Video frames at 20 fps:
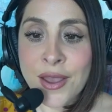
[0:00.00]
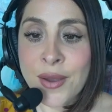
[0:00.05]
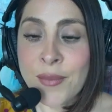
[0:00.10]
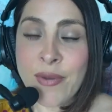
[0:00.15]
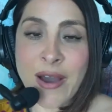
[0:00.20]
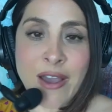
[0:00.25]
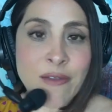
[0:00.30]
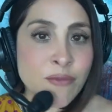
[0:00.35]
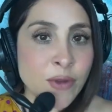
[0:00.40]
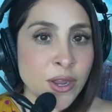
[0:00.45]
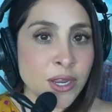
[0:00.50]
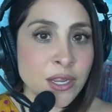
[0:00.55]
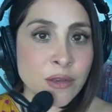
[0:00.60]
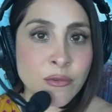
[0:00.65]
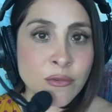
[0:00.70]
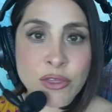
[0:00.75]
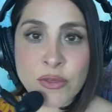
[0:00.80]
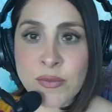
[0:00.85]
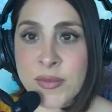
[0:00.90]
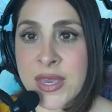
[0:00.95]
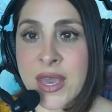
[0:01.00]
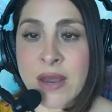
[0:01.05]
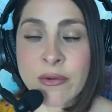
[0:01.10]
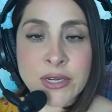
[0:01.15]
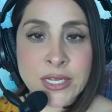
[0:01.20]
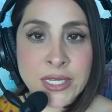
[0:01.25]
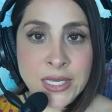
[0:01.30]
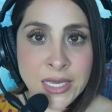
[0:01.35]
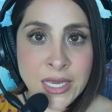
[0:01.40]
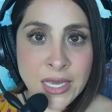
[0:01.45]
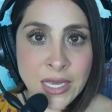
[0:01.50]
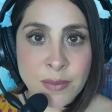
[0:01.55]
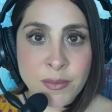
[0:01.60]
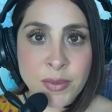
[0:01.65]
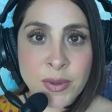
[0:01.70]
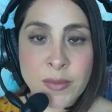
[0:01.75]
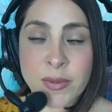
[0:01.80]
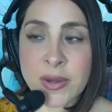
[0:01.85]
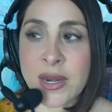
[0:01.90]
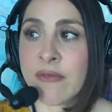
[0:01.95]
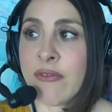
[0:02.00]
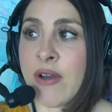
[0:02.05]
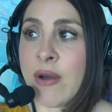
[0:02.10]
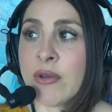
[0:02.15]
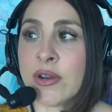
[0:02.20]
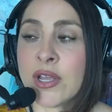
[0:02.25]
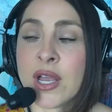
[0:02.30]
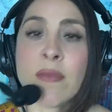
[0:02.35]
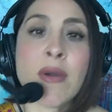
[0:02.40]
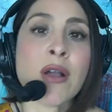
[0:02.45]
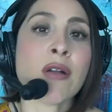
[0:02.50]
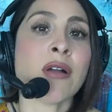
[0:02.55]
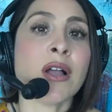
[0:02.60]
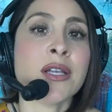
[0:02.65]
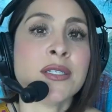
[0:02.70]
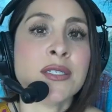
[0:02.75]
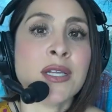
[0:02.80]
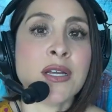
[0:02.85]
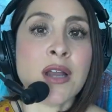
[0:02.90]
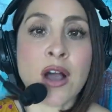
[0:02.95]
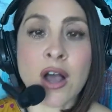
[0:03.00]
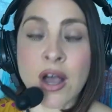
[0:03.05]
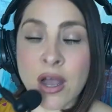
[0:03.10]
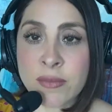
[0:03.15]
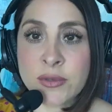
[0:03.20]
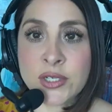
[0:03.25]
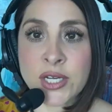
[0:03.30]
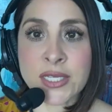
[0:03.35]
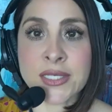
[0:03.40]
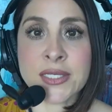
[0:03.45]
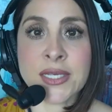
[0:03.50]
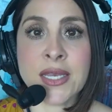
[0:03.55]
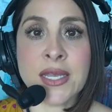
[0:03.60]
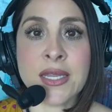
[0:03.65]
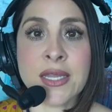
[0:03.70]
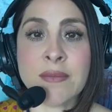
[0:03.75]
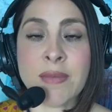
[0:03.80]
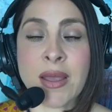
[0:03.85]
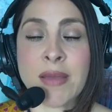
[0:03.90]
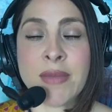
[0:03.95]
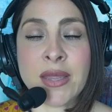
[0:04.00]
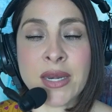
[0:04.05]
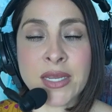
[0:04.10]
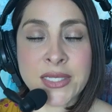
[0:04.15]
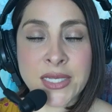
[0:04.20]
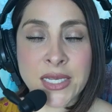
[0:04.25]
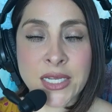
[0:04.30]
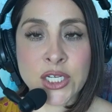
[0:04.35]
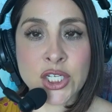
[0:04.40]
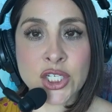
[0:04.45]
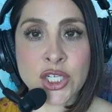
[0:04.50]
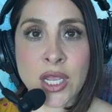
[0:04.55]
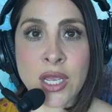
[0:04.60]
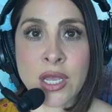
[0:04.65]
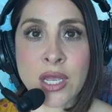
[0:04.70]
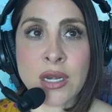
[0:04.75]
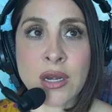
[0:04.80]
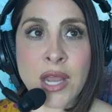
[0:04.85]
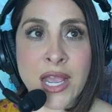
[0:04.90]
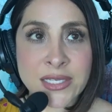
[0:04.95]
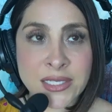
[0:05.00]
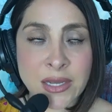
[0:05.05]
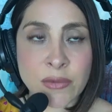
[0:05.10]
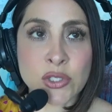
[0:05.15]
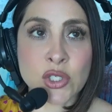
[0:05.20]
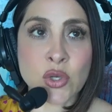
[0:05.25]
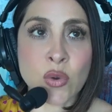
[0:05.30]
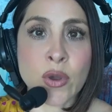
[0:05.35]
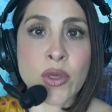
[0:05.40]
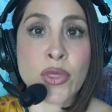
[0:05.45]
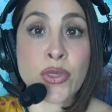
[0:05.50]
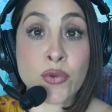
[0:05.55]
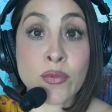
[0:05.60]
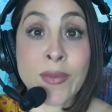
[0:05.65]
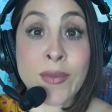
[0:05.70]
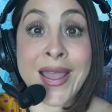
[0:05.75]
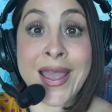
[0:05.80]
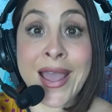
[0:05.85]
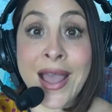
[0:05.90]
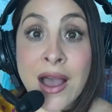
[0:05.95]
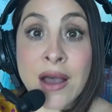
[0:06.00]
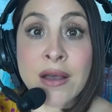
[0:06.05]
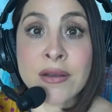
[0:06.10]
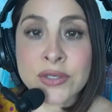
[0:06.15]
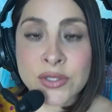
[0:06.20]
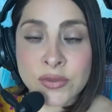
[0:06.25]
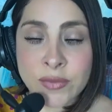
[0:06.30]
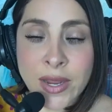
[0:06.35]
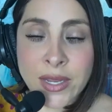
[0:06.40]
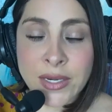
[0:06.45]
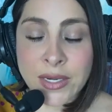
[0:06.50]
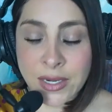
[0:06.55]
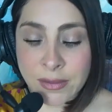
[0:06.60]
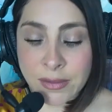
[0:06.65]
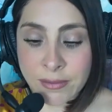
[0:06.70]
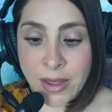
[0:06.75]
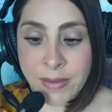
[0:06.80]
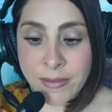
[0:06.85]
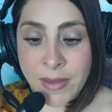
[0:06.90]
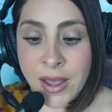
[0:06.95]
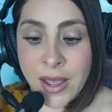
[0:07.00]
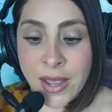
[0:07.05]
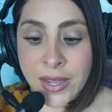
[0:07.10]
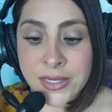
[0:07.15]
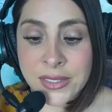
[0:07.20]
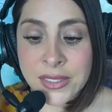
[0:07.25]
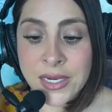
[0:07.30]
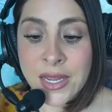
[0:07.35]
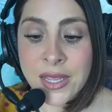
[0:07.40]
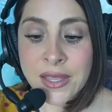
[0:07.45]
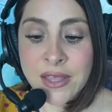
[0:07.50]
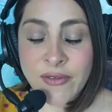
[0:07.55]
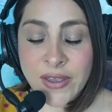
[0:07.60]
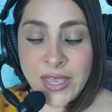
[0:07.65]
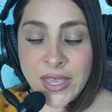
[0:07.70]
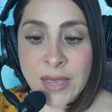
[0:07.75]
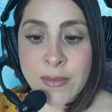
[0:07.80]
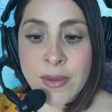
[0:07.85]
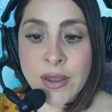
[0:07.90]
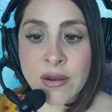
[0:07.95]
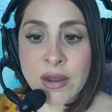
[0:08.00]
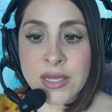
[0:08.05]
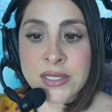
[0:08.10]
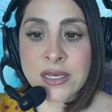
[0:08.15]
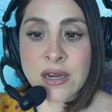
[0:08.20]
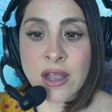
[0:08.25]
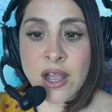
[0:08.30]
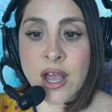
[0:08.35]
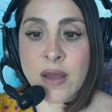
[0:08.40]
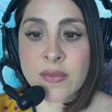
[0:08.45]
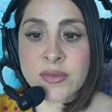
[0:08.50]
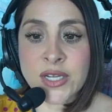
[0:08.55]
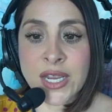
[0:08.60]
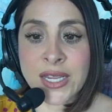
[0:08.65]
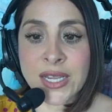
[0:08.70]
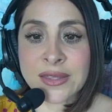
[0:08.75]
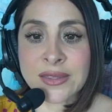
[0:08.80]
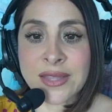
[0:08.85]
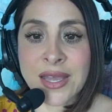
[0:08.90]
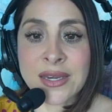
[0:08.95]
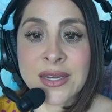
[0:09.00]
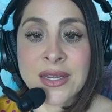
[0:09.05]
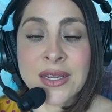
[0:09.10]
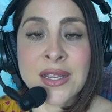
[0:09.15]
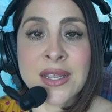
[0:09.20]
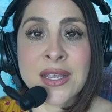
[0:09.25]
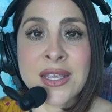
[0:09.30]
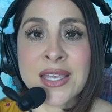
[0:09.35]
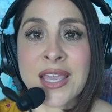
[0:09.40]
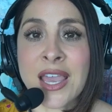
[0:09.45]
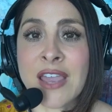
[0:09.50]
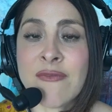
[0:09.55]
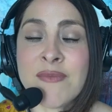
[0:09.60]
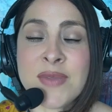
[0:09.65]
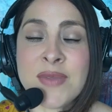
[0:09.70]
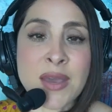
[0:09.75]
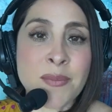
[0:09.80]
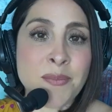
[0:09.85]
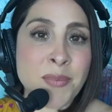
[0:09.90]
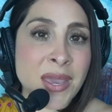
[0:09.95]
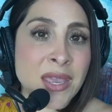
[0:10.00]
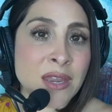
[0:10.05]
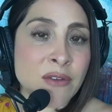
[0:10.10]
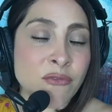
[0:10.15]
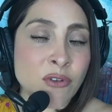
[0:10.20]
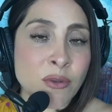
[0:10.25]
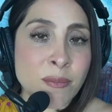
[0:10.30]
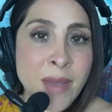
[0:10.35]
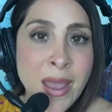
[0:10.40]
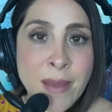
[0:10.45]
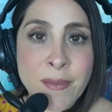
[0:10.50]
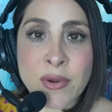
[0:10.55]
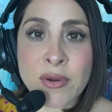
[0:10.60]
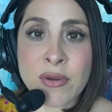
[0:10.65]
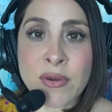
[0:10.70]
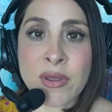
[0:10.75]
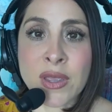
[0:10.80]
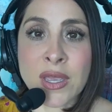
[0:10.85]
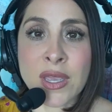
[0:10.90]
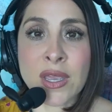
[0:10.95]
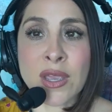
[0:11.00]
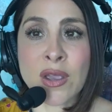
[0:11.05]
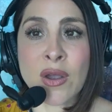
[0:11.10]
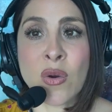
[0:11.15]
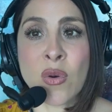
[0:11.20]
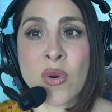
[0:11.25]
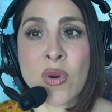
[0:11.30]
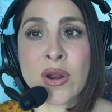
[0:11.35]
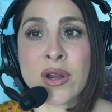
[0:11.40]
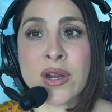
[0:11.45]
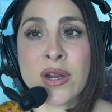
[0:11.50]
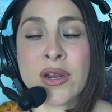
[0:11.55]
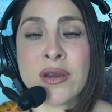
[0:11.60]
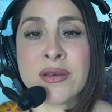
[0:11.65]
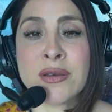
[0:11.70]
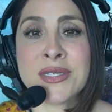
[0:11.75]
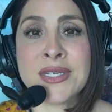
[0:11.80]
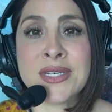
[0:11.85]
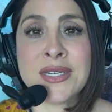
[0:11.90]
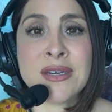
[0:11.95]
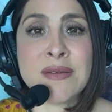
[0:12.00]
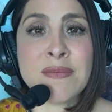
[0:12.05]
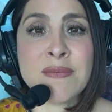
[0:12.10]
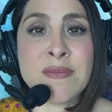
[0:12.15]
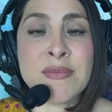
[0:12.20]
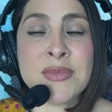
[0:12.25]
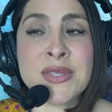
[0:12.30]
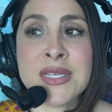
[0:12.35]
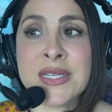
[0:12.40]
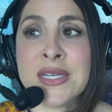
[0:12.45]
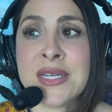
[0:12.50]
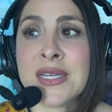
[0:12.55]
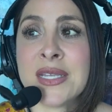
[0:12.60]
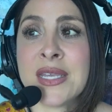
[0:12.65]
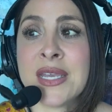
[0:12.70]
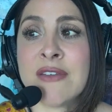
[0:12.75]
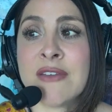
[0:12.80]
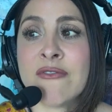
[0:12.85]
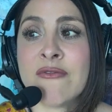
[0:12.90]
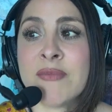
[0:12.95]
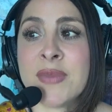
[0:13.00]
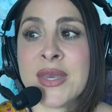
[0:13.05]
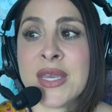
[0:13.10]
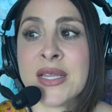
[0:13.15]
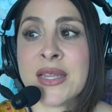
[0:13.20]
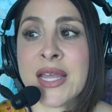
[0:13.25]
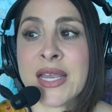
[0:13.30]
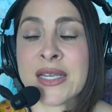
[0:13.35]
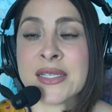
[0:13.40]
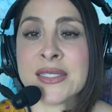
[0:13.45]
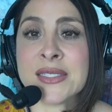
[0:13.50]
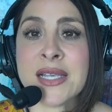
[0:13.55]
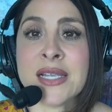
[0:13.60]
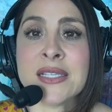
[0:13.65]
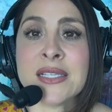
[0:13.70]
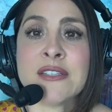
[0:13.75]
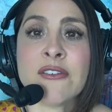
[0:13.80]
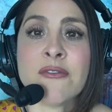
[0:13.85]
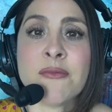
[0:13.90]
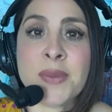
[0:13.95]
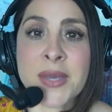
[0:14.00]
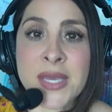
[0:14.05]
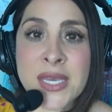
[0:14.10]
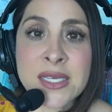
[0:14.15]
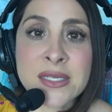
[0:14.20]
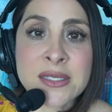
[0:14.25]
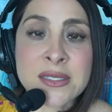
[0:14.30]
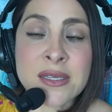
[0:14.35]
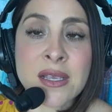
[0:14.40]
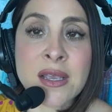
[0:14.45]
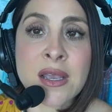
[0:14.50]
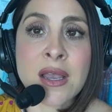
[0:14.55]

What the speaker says: vibrating with me, I would keep. But if I would come across an object in my meditation as I was going through my house, right, in my mind, if I came across an object that gave me a painful memory or didn't give me like a sense of peace,